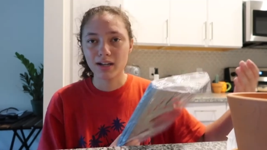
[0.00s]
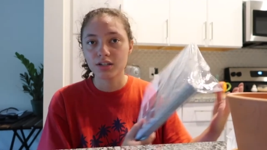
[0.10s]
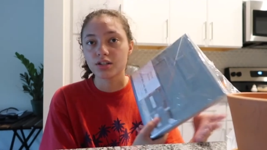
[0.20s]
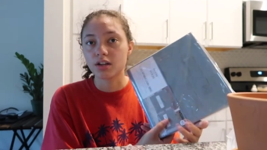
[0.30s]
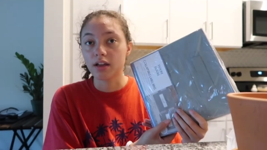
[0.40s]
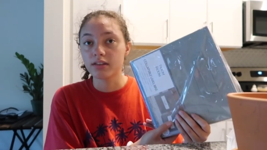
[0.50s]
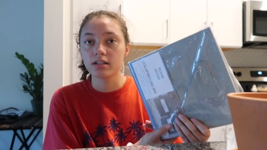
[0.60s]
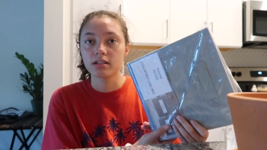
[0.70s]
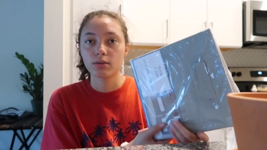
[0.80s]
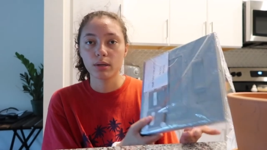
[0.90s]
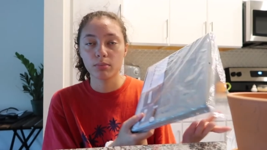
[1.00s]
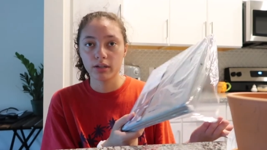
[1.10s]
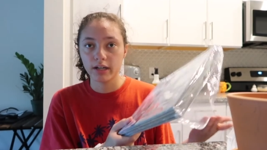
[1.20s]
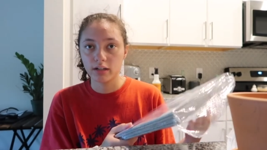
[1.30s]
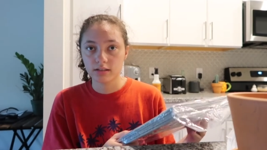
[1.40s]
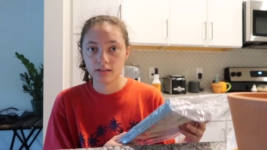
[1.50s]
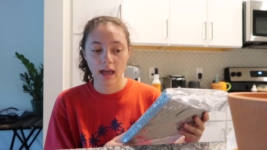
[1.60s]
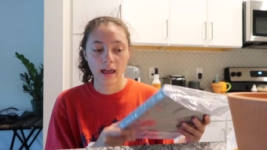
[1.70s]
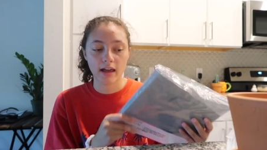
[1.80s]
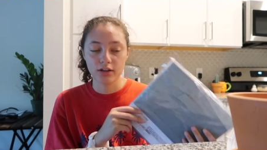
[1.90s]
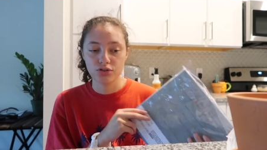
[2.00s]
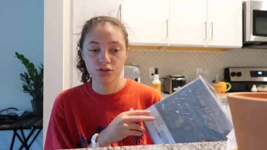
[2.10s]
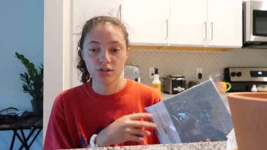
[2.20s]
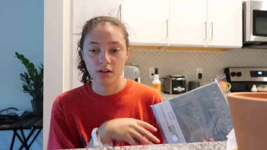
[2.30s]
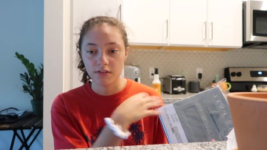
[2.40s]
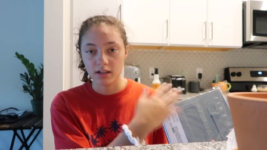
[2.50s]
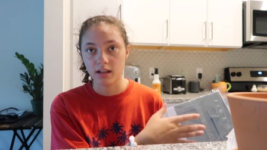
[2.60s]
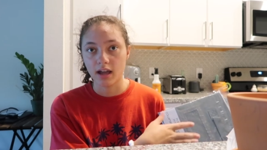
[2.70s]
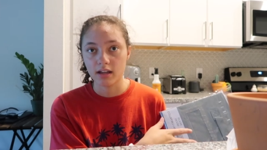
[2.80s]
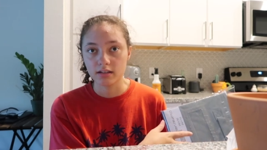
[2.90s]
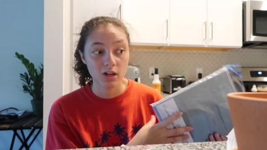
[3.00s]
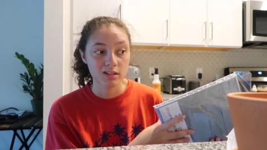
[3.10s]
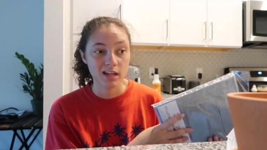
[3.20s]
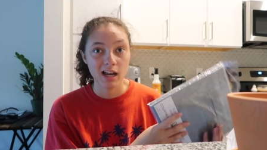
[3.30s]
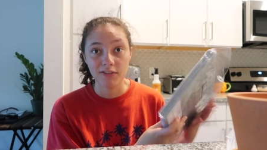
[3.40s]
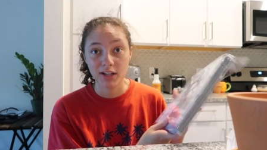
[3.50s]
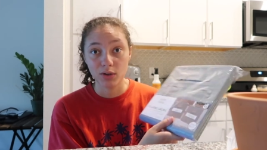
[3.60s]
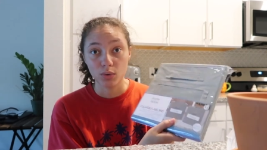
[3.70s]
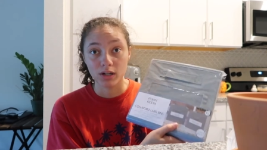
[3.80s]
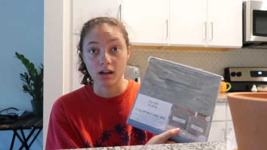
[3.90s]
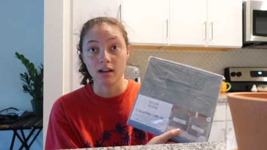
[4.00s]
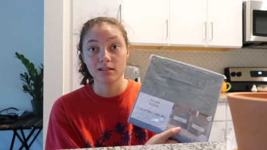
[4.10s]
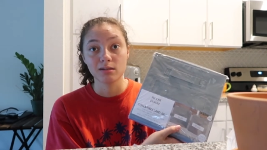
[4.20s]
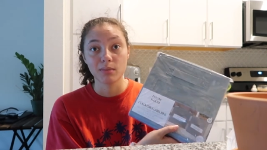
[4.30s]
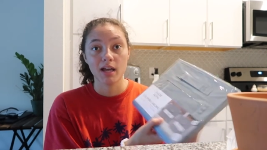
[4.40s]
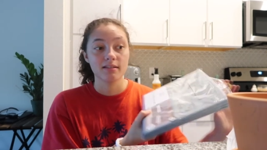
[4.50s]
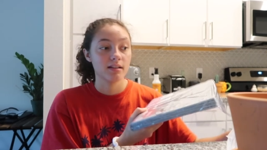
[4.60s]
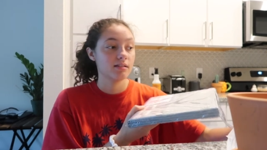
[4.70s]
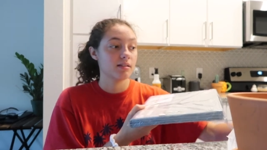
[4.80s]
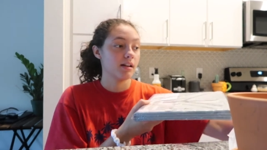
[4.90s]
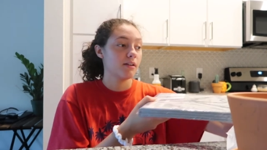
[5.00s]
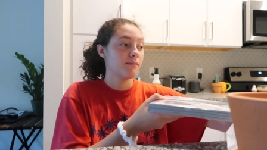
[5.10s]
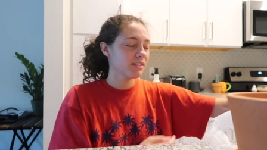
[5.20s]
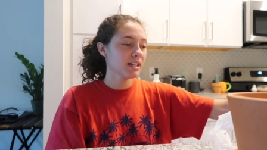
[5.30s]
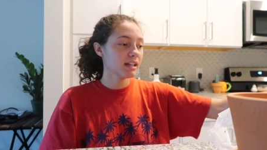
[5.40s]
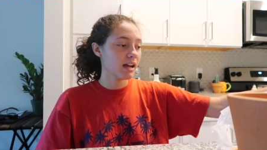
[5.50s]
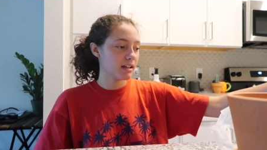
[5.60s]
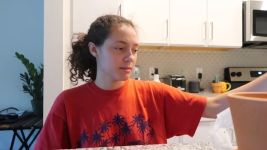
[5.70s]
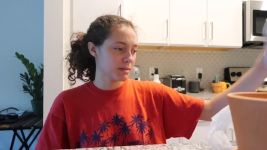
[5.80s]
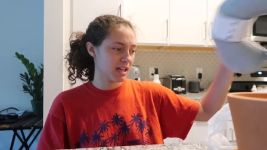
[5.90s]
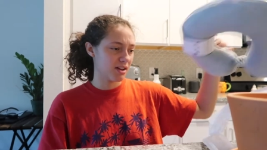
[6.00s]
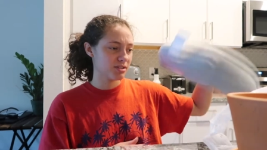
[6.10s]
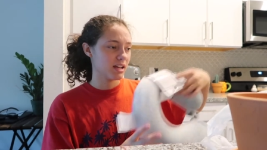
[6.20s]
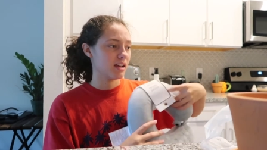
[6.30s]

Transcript: i just got these so we can put like that extra stuff in that closet and have it like organized in baskets you know i feel like i got something else